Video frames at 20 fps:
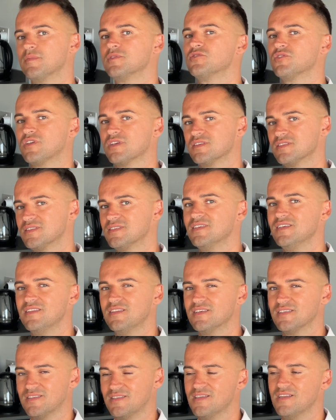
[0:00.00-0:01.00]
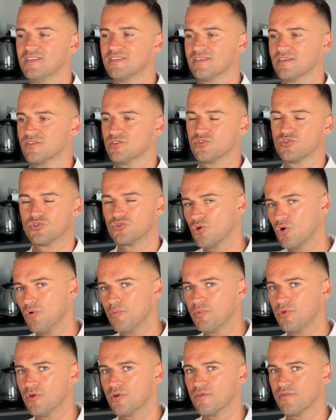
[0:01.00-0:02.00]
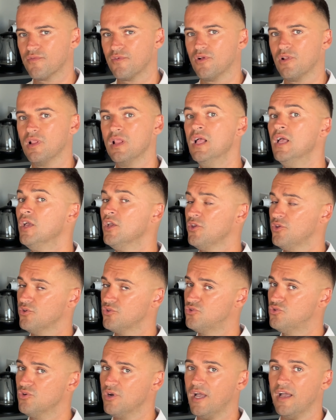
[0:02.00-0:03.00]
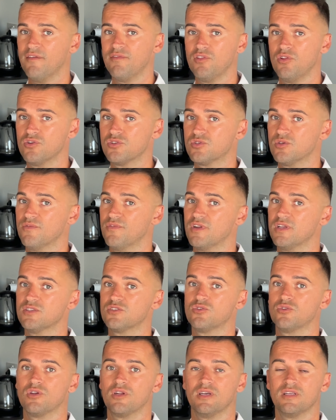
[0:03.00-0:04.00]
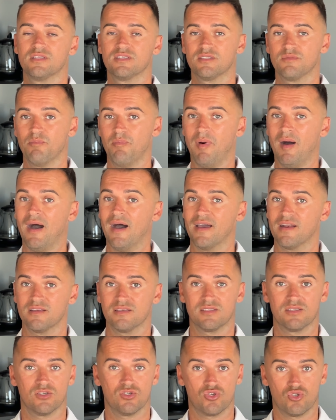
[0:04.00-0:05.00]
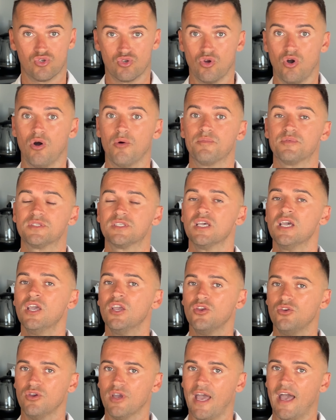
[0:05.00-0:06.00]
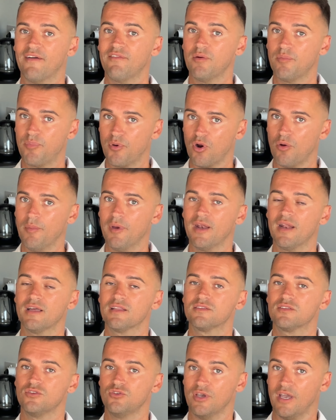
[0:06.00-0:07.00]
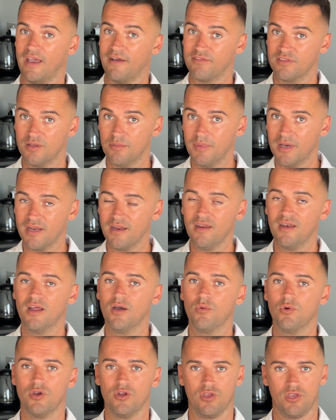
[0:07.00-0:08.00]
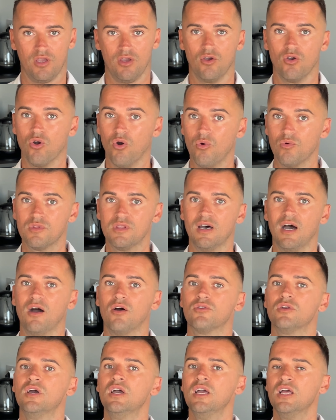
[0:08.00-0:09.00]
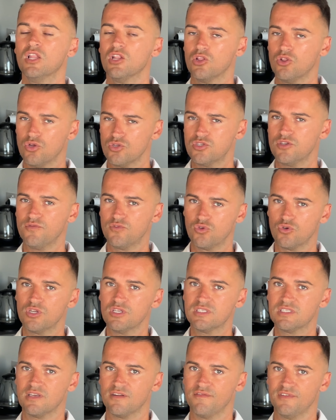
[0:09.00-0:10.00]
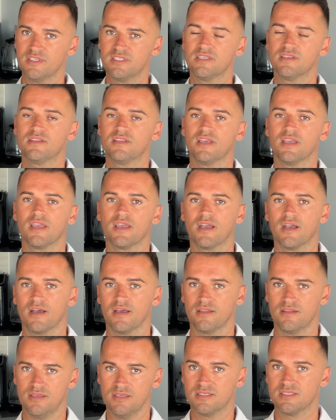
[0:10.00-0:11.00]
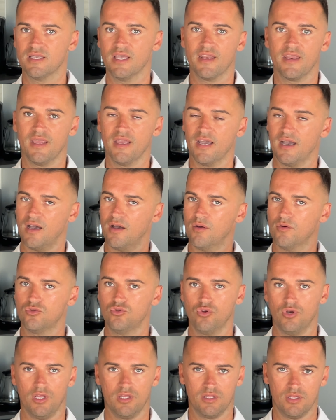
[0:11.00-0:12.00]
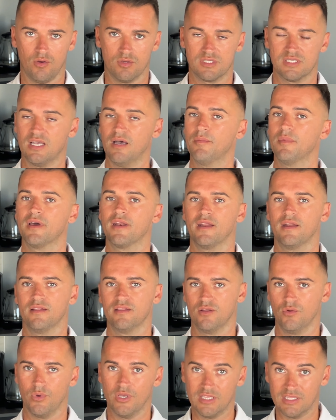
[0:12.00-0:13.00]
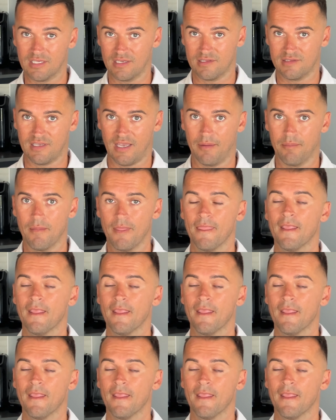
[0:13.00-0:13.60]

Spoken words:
As you can see, the streets are so beautiful. You do have lots of restaurants, bars, shops. You have a promenade, you have the marina where you can go down. Lots of tourists are visiting this area during the summer and in the winter time.